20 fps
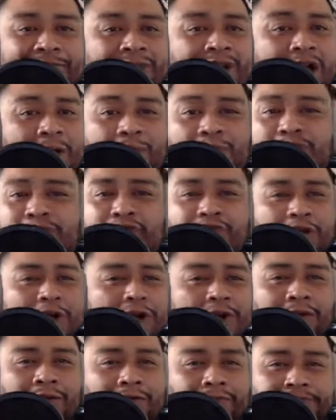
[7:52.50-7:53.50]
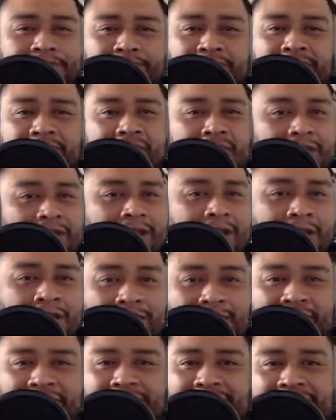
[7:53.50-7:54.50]
couple struggle,
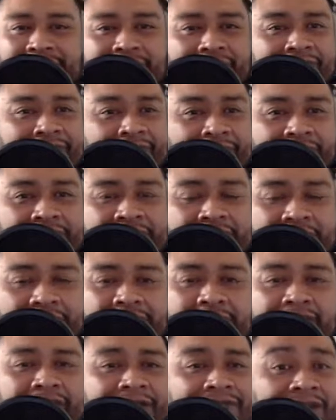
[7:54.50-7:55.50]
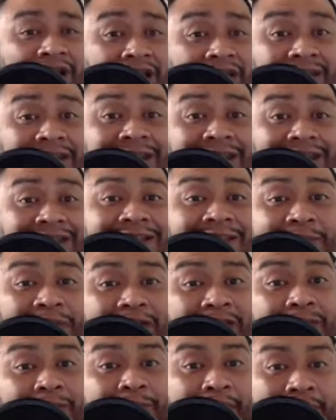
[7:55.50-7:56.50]
like they're there for each other, and they finally get to
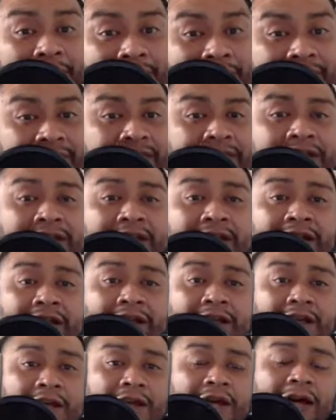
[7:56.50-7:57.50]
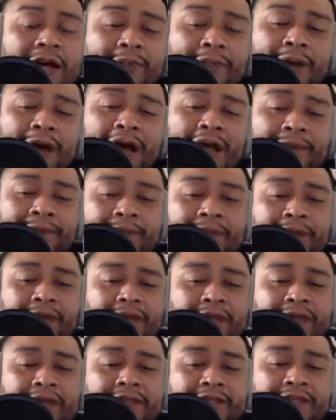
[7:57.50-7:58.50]
meet the parents. Or Pip
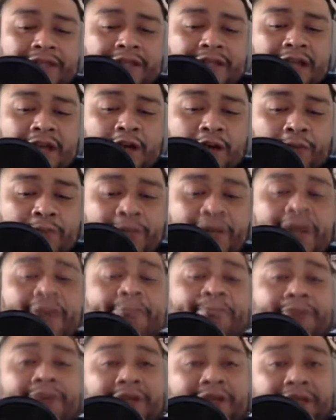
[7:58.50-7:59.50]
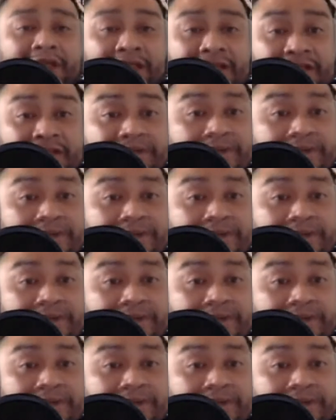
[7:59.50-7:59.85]
is the